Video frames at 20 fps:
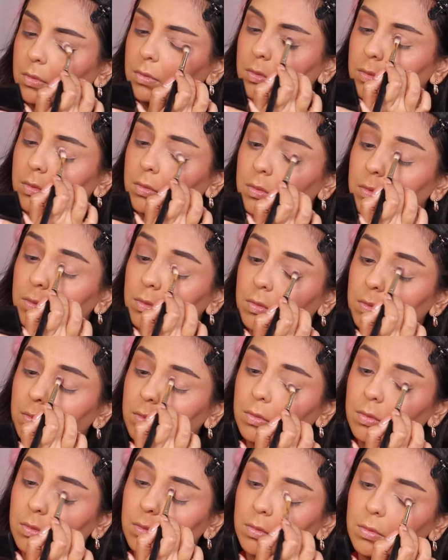The Nykaa
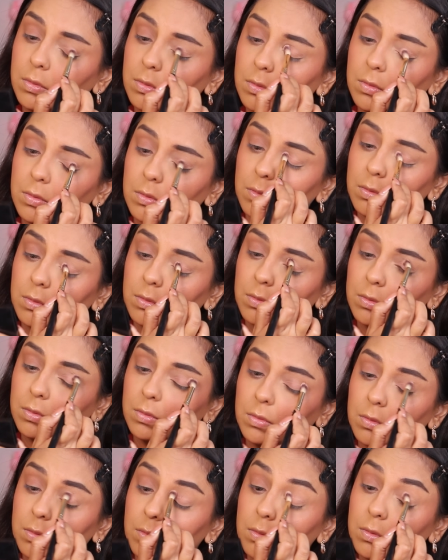one, while being a bang
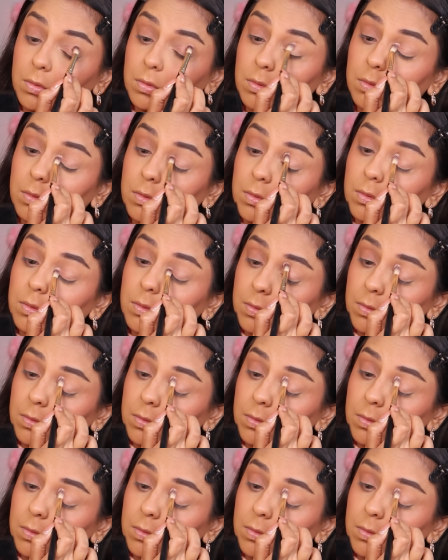for its buck,